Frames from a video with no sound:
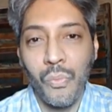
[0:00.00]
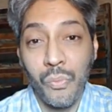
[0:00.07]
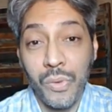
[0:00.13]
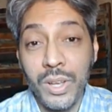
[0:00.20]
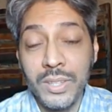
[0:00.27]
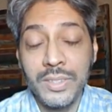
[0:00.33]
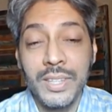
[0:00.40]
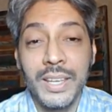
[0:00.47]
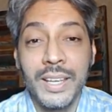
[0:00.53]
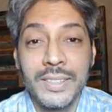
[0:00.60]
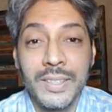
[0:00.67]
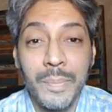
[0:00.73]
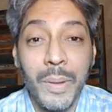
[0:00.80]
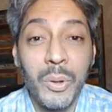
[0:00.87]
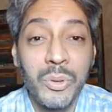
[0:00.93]
First thing is
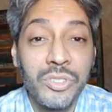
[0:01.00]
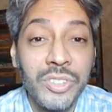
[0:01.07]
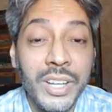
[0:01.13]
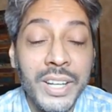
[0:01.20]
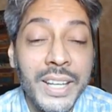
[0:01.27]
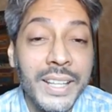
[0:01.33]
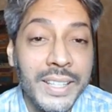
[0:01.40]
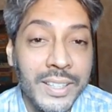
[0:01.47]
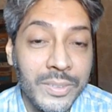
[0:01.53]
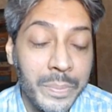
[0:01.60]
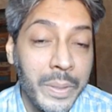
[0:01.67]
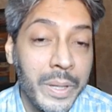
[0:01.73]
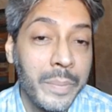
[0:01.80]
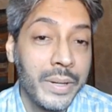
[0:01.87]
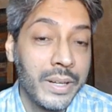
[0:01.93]
about setting the
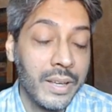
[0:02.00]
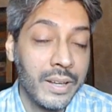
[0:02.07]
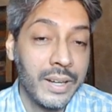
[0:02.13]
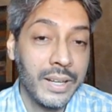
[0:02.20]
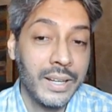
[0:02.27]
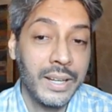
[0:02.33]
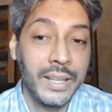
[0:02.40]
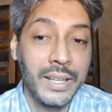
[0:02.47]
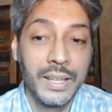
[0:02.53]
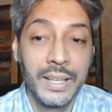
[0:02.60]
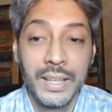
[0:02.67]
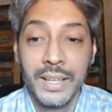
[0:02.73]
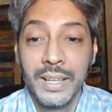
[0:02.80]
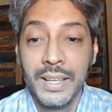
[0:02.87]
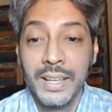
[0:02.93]
experiment correctly.
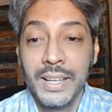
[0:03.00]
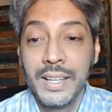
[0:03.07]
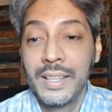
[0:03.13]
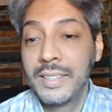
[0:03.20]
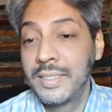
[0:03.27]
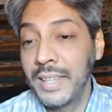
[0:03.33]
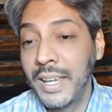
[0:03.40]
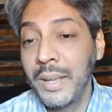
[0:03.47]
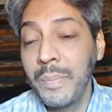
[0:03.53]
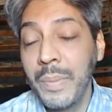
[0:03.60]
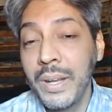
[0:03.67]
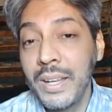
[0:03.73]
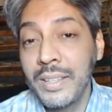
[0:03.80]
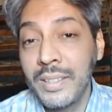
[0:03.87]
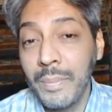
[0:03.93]
Second
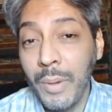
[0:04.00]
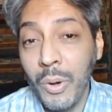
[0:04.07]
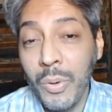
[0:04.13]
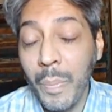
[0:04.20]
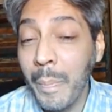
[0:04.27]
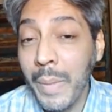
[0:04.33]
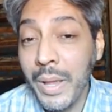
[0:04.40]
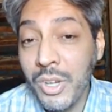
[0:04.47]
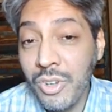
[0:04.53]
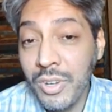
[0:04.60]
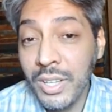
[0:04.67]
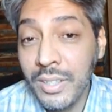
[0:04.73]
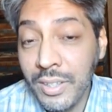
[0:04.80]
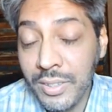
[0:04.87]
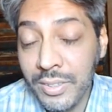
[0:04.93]
bit is about
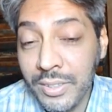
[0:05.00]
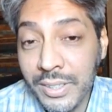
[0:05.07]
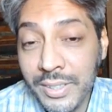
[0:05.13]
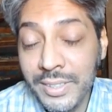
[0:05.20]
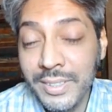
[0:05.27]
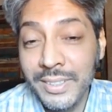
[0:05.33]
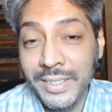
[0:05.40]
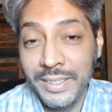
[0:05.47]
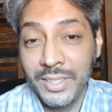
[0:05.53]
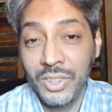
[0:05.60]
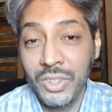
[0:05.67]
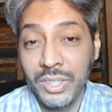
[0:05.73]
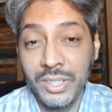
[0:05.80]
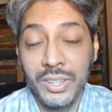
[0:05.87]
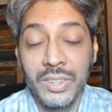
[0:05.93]
measuring the results. The
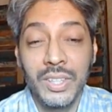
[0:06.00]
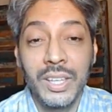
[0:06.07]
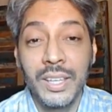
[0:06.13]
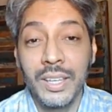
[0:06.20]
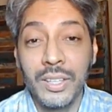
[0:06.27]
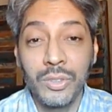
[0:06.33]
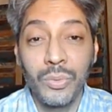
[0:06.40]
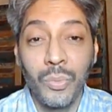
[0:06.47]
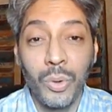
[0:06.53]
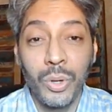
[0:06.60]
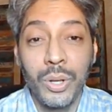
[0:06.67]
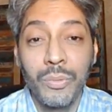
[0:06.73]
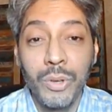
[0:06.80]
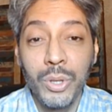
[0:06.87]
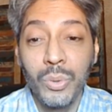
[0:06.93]
third thing is
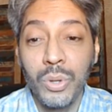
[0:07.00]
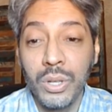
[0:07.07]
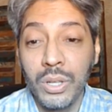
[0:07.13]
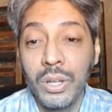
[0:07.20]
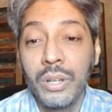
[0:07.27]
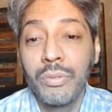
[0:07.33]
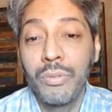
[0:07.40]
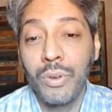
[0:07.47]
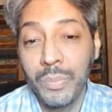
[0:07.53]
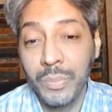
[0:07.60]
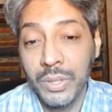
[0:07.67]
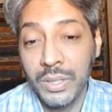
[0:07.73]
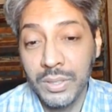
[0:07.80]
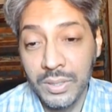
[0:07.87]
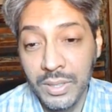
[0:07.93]
whatever you learn from
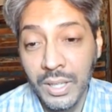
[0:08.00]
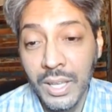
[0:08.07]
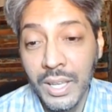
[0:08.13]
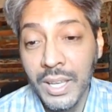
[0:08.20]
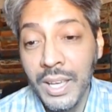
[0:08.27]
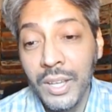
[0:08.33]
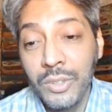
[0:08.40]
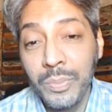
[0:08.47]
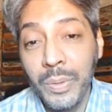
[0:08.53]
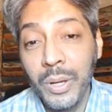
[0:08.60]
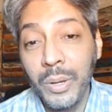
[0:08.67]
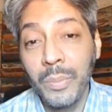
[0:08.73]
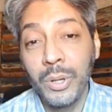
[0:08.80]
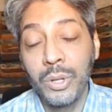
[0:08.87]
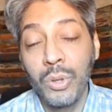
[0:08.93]
this
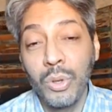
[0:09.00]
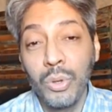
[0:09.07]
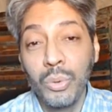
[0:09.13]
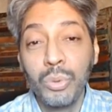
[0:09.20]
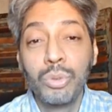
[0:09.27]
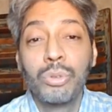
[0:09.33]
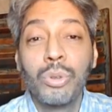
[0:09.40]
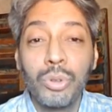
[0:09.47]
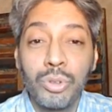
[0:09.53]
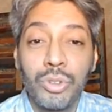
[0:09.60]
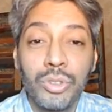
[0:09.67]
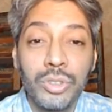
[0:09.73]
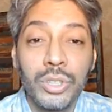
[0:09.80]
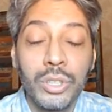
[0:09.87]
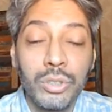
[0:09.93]
experiment, you use those
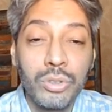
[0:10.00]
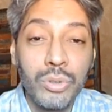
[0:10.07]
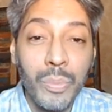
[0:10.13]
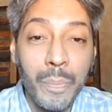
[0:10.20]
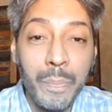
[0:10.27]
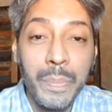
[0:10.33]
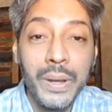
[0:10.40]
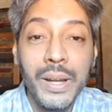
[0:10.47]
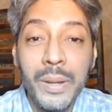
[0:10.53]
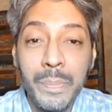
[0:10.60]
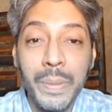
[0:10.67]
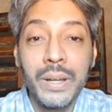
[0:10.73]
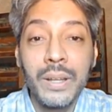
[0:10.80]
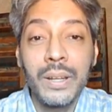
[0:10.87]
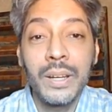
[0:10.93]
results to build
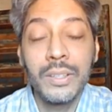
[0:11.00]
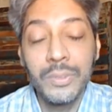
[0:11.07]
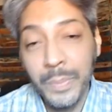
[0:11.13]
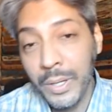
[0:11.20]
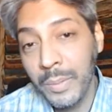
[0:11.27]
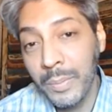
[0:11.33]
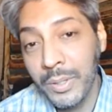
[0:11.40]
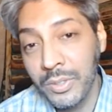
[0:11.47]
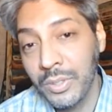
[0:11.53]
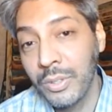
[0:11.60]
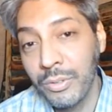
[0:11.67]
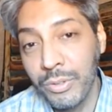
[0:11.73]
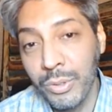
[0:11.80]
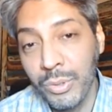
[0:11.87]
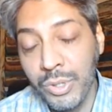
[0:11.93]
better experiments in the
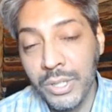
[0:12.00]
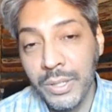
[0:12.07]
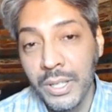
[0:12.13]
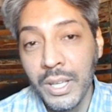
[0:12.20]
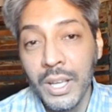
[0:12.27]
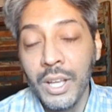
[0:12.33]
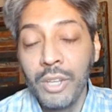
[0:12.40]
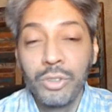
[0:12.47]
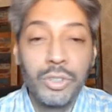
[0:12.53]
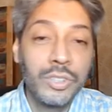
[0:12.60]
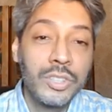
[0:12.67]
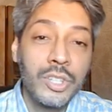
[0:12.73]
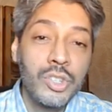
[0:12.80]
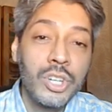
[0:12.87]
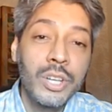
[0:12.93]
future. So
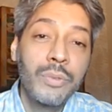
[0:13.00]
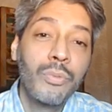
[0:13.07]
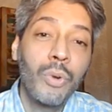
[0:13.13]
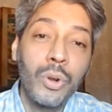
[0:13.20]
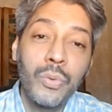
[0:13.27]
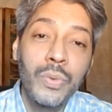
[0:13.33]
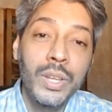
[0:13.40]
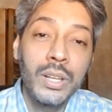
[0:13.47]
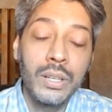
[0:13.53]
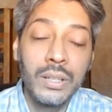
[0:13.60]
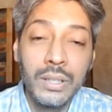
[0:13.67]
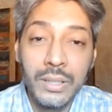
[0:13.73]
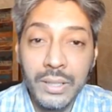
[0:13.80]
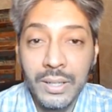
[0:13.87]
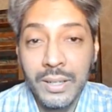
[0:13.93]
essentially what we
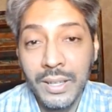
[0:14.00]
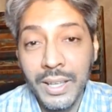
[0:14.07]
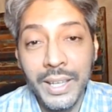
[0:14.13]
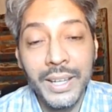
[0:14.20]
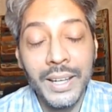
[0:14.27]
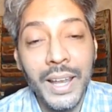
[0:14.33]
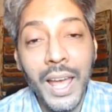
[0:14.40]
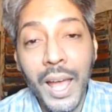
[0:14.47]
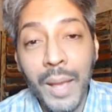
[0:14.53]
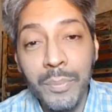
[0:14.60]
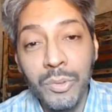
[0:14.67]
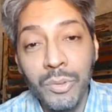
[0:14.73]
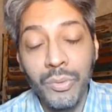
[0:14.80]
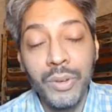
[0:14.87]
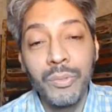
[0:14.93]
learned in
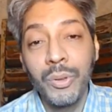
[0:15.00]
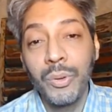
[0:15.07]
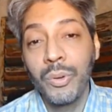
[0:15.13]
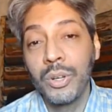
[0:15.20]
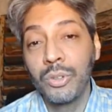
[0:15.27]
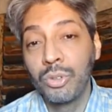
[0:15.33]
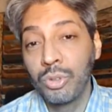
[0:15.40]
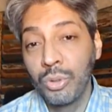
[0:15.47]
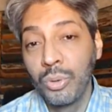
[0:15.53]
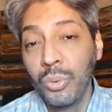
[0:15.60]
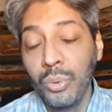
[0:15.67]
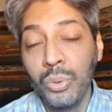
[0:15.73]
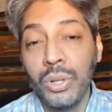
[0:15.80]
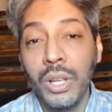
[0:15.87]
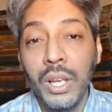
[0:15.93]
labs when we were in
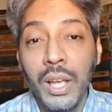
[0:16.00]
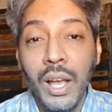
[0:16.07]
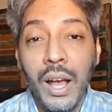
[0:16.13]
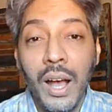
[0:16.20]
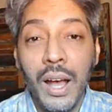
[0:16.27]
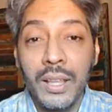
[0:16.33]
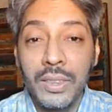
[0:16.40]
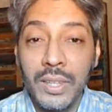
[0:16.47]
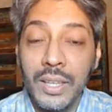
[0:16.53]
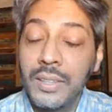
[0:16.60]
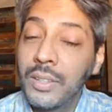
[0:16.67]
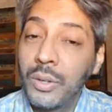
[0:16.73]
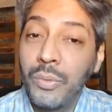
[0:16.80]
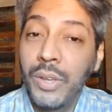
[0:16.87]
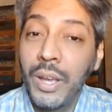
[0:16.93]
school are
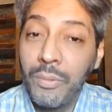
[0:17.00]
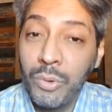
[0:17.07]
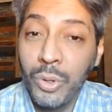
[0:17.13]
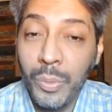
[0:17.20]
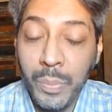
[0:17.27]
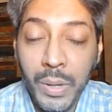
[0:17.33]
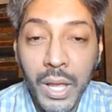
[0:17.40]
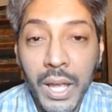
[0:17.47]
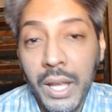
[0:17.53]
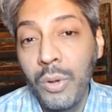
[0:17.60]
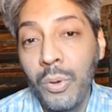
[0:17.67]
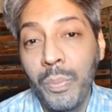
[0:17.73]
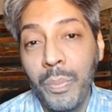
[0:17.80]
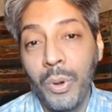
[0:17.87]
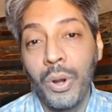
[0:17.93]
things that we have to apply
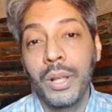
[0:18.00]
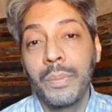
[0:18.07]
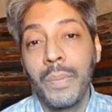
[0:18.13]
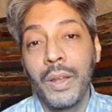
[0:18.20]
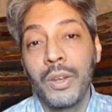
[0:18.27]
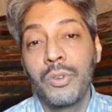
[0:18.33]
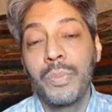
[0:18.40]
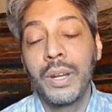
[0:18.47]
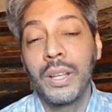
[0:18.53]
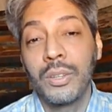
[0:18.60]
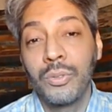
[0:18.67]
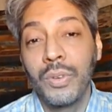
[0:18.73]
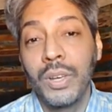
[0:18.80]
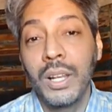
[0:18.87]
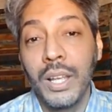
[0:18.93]
to product management
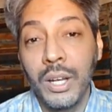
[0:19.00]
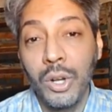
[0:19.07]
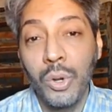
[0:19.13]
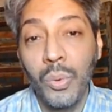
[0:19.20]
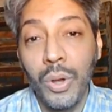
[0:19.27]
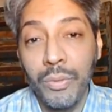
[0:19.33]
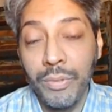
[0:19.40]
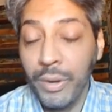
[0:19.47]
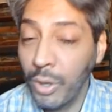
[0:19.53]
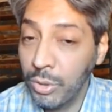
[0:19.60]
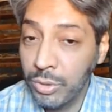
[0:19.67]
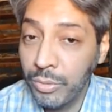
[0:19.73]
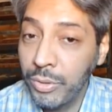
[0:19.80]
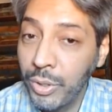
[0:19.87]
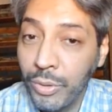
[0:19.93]
as well, and to our
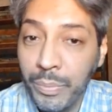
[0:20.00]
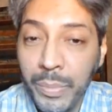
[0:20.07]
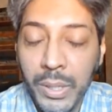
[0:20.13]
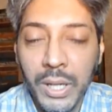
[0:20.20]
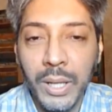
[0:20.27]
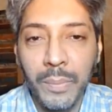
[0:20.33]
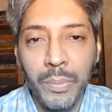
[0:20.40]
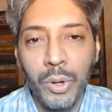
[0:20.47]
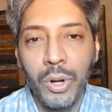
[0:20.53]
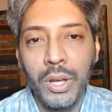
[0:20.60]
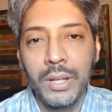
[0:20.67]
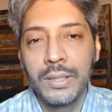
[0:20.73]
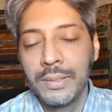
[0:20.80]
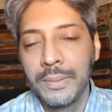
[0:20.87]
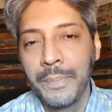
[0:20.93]
philosophy of building
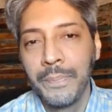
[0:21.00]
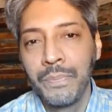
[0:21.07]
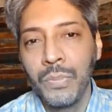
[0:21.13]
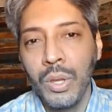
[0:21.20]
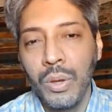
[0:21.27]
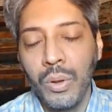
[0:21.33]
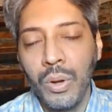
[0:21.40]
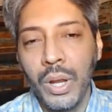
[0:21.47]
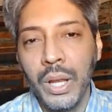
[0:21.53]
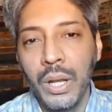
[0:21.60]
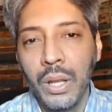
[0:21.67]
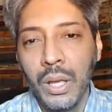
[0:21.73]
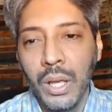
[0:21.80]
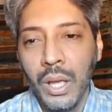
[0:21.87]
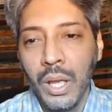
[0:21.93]
products, right?